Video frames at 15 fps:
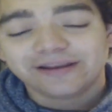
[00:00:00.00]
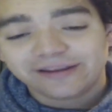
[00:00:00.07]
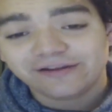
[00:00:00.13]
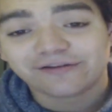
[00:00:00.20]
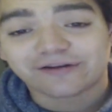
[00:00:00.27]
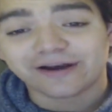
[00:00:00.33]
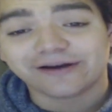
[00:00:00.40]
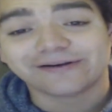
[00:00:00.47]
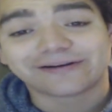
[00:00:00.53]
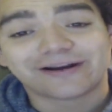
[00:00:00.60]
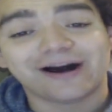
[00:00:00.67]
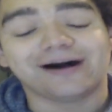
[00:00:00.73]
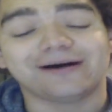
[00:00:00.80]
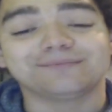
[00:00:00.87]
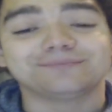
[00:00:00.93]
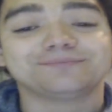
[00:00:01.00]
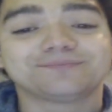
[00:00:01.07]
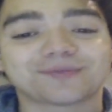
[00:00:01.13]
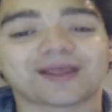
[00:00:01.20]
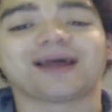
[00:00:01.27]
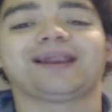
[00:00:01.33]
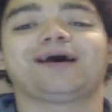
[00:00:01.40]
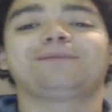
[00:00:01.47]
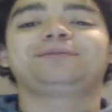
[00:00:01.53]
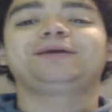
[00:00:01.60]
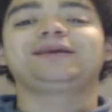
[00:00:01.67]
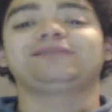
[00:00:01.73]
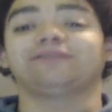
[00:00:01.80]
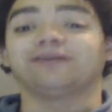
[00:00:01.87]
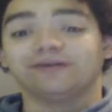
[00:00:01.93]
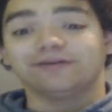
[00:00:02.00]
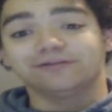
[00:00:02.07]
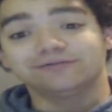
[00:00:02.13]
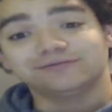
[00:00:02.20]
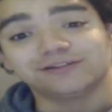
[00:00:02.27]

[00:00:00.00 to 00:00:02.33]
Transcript: you can come, and I'll beat you,